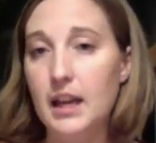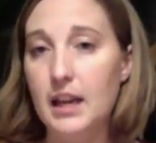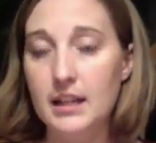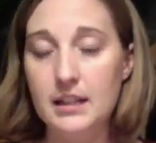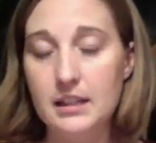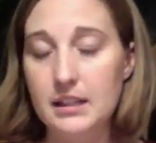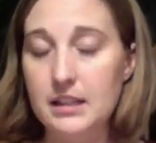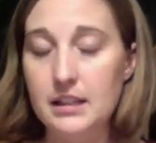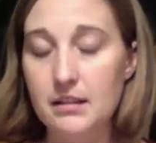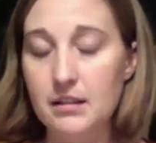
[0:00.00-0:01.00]

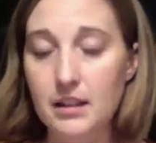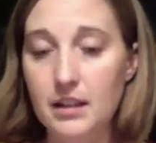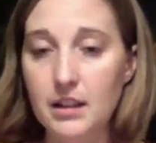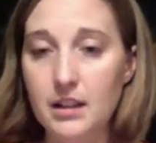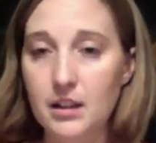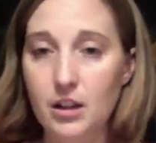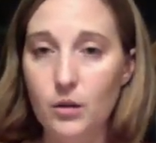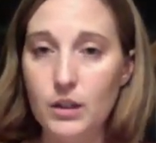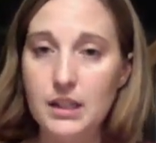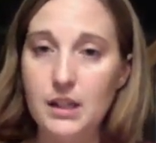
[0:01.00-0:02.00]

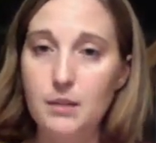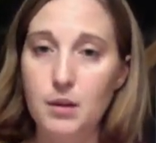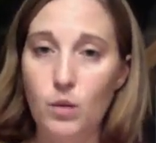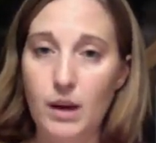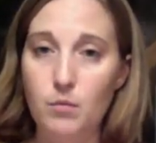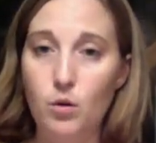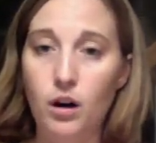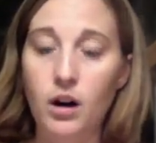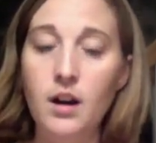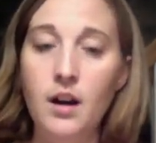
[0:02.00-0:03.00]
It's going to be way more.